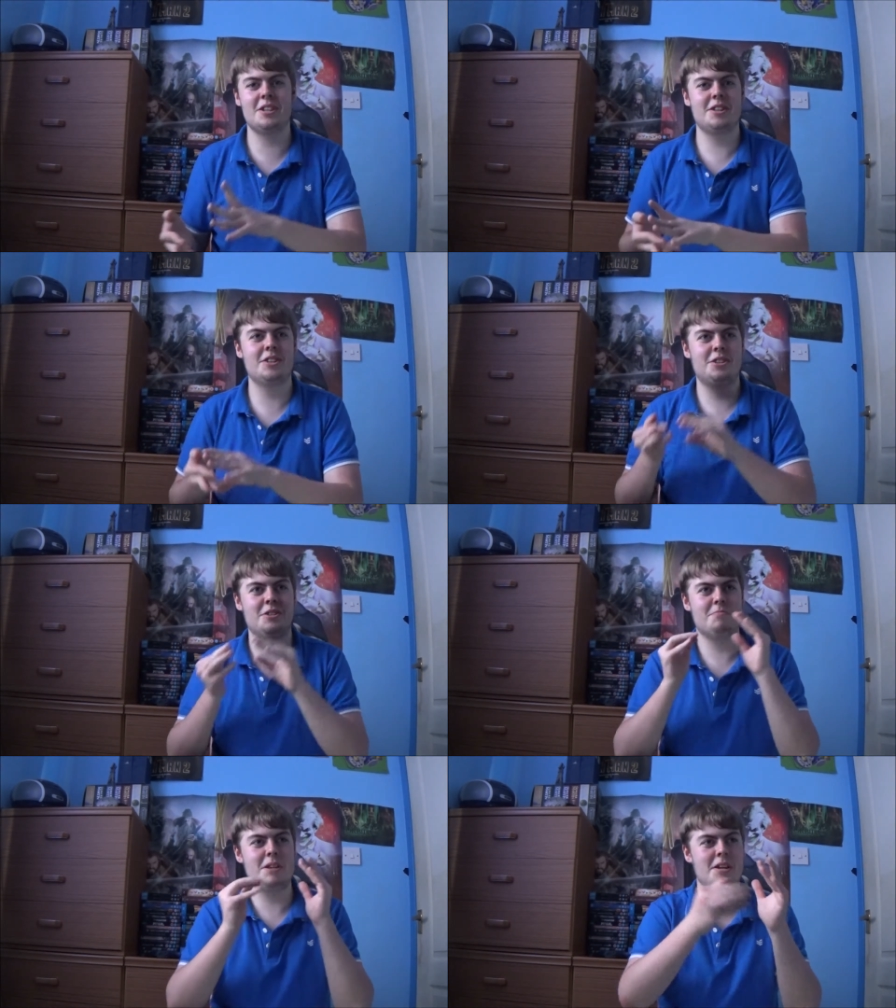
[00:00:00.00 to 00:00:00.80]
that you
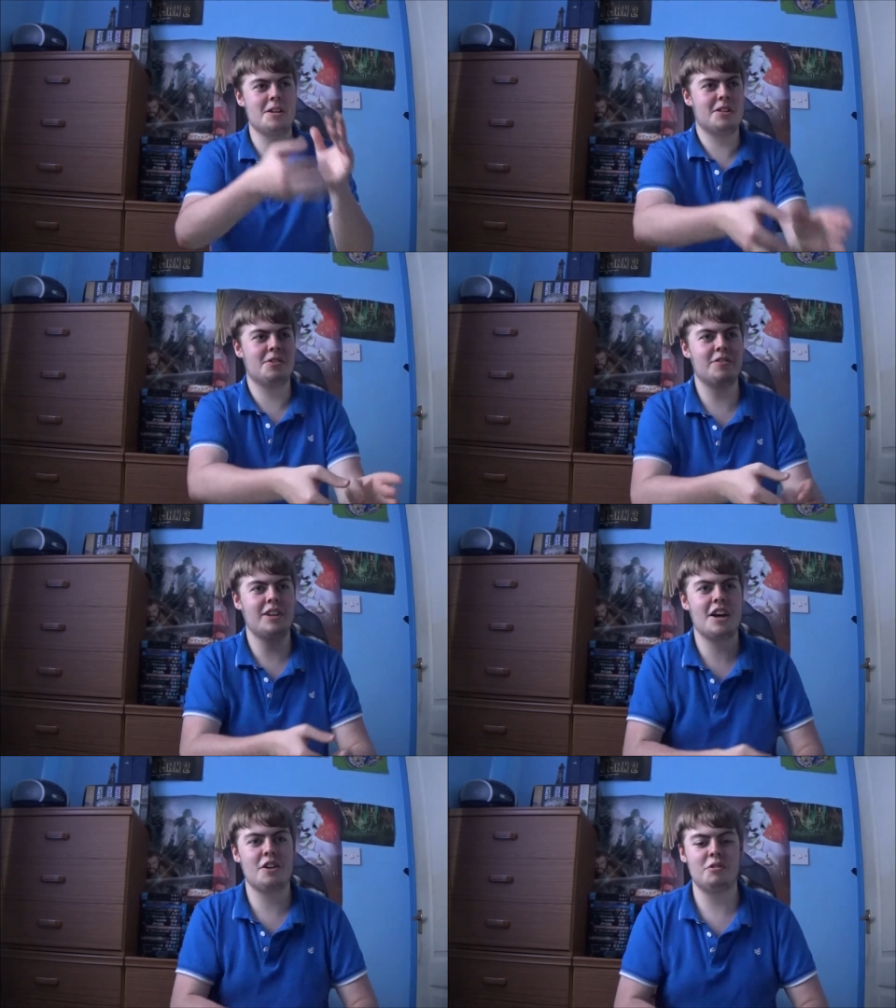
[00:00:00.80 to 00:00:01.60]
should be
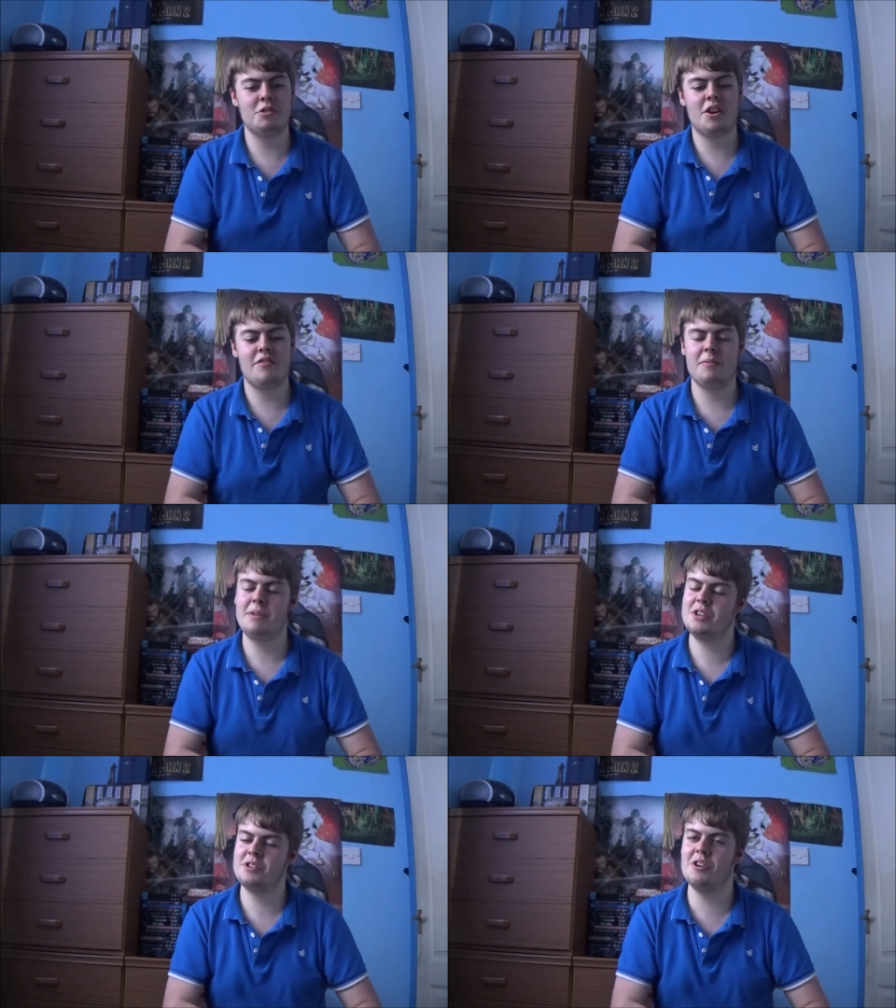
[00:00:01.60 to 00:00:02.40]
relying all your
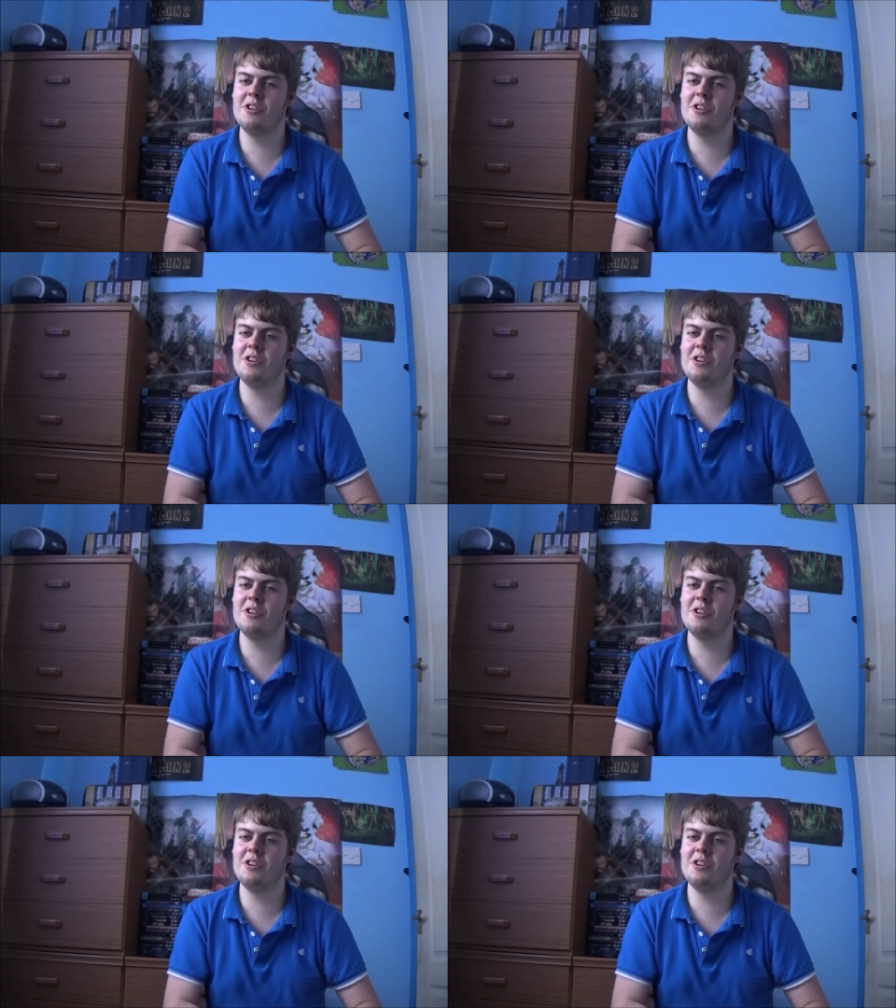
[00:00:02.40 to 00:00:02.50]
information